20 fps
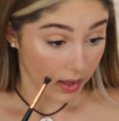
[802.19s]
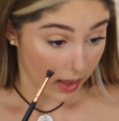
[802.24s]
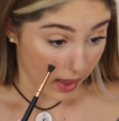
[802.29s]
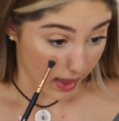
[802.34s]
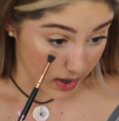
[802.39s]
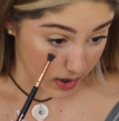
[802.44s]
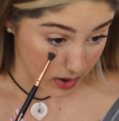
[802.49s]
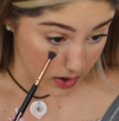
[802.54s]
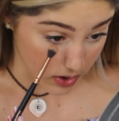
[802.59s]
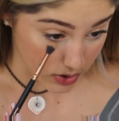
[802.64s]

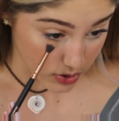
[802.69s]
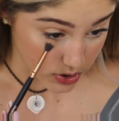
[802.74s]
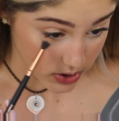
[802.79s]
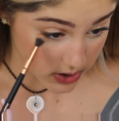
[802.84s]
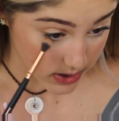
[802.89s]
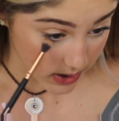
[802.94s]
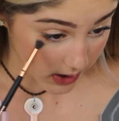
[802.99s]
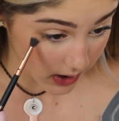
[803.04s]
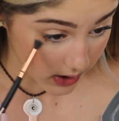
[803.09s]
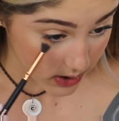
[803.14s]
And
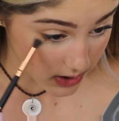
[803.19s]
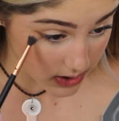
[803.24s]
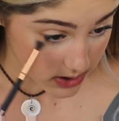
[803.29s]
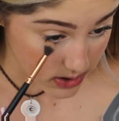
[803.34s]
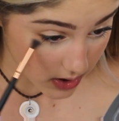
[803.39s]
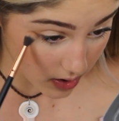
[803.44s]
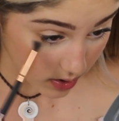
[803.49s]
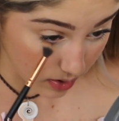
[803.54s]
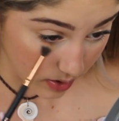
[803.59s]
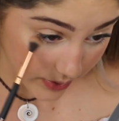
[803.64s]
just taking
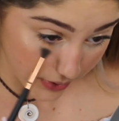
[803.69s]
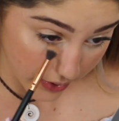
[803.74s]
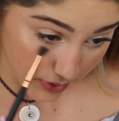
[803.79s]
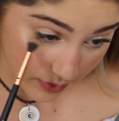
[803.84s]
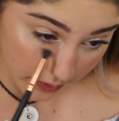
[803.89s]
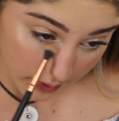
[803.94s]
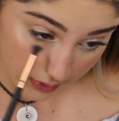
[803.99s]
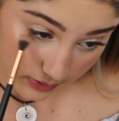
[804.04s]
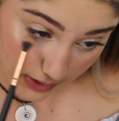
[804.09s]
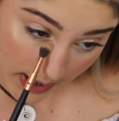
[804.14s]
this
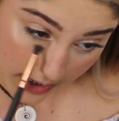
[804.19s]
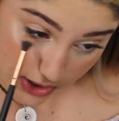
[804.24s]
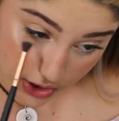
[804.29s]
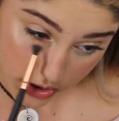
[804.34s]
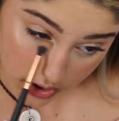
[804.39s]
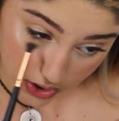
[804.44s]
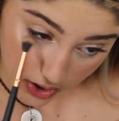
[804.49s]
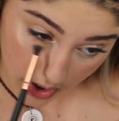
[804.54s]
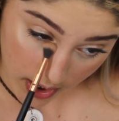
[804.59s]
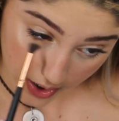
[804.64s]
under the
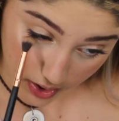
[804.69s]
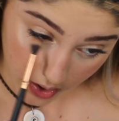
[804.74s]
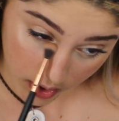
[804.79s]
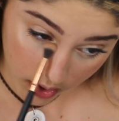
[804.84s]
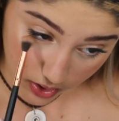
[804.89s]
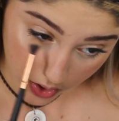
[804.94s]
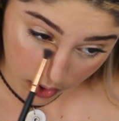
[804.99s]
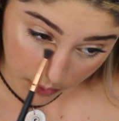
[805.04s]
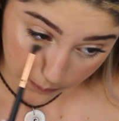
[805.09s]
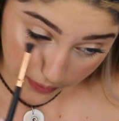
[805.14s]
lash line
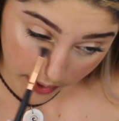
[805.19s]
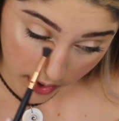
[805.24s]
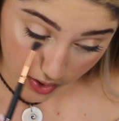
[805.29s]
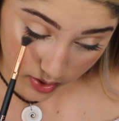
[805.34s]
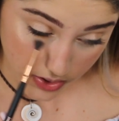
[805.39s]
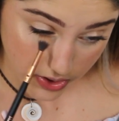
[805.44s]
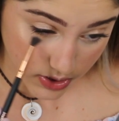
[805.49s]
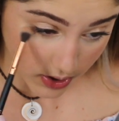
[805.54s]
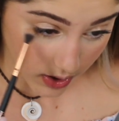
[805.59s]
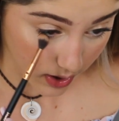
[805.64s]
a little
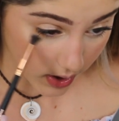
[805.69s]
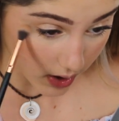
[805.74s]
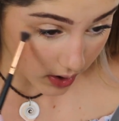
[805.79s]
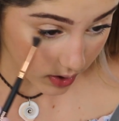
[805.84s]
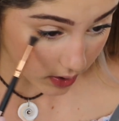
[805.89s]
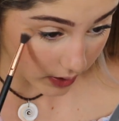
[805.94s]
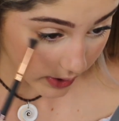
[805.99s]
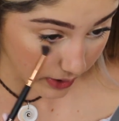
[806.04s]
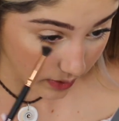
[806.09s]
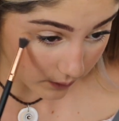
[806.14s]
bit to kind
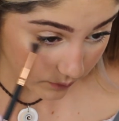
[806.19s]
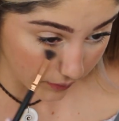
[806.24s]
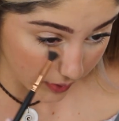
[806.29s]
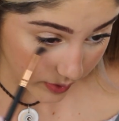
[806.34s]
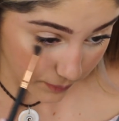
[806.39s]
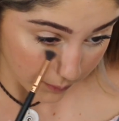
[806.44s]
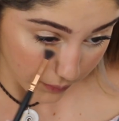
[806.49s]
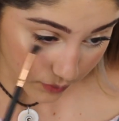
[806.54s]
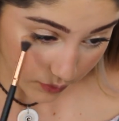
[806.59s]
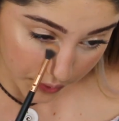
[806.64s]
of like
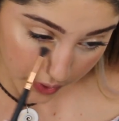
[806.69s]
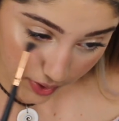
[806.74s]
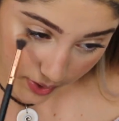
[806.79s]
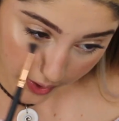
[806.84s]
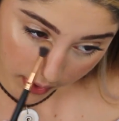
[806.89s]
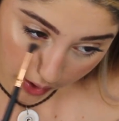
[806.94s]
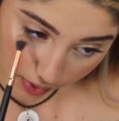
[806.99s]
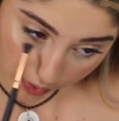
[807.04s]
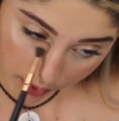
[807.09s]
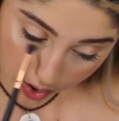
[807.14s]
really pull it all
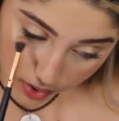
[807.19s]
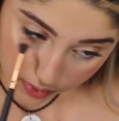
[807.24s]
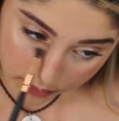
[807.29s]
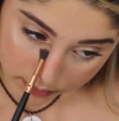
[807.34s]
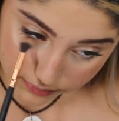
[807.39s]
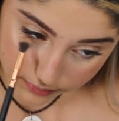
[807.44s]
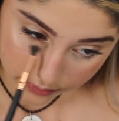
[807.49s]
together.